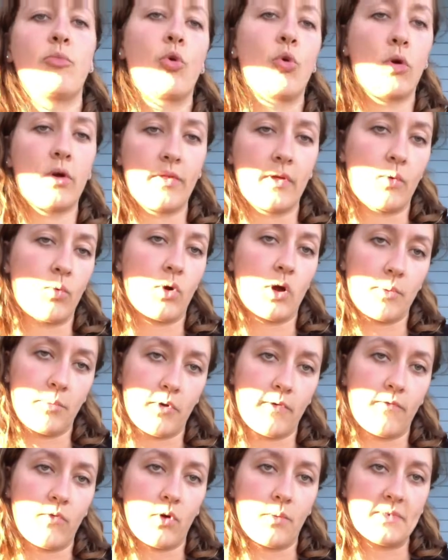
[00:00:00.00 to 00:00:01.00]
poorer their work
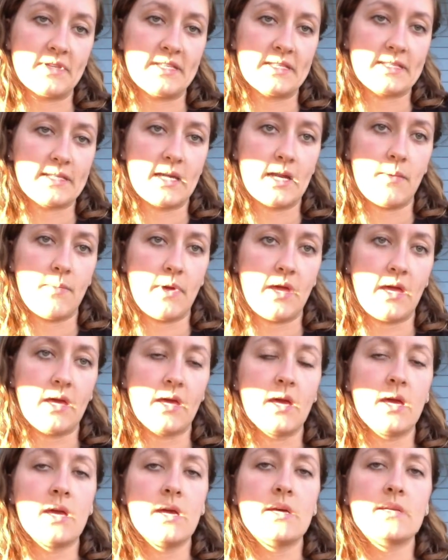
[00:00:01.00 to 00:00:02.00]
performance is going to be.
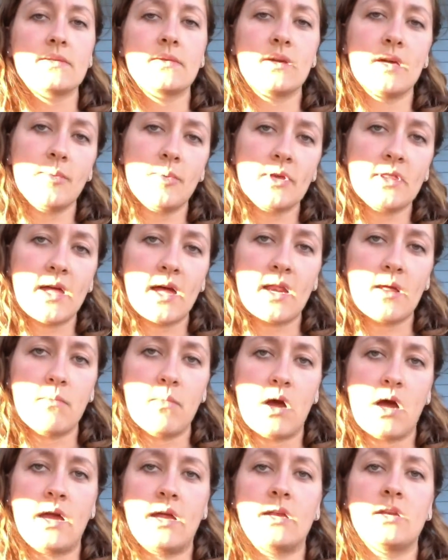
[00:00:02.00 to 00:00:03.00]
So keeping that in
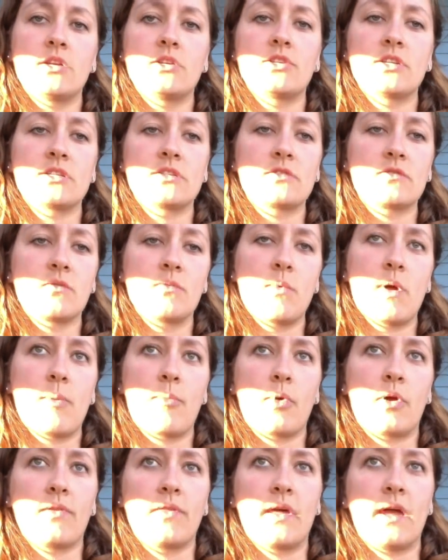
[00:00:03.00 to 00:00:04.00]
mind, just
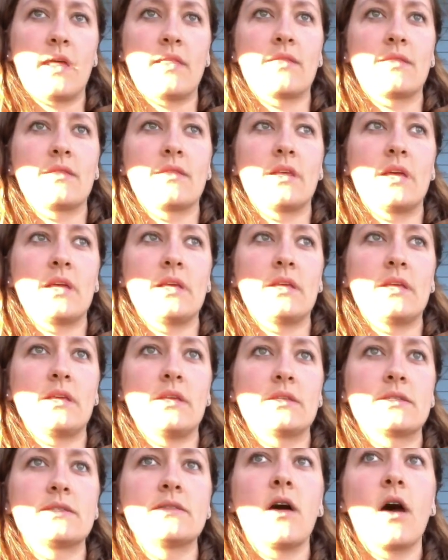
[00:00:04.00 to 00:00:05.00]
remember that
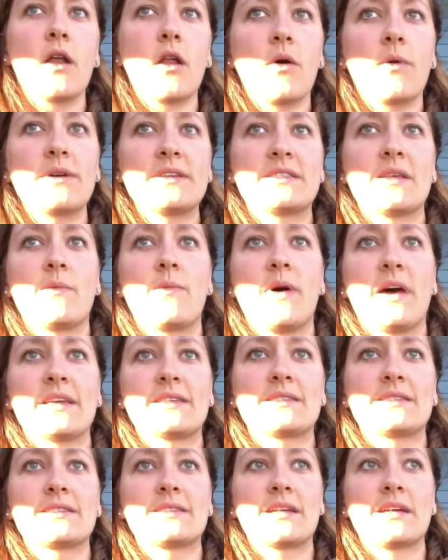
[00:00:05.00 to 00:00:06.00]
it's not always the
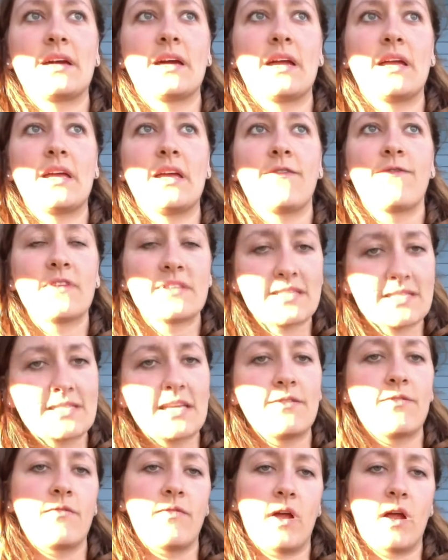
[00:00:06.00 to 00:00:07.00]
best. If it's a
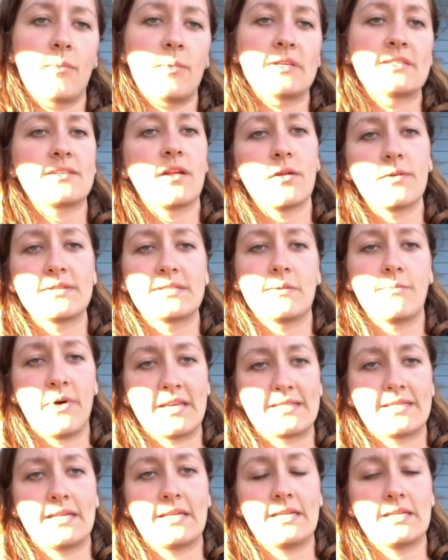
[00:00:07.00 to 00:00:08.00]
safe environment, it's not always the
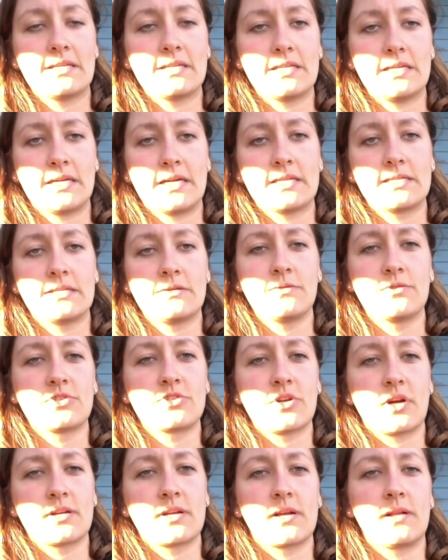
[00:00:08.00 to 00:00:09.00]
best idea to
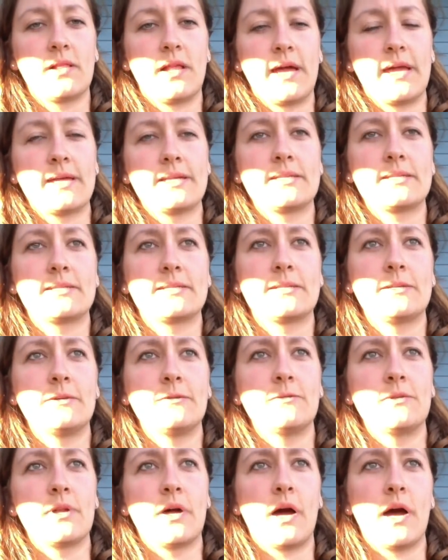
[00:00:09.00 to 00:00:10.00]
instruct a client
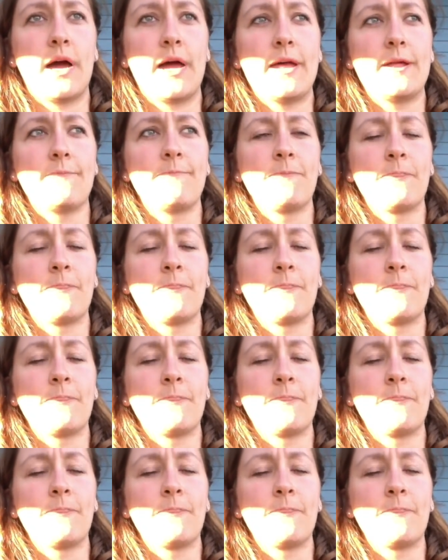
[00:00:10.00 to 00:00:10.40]
to not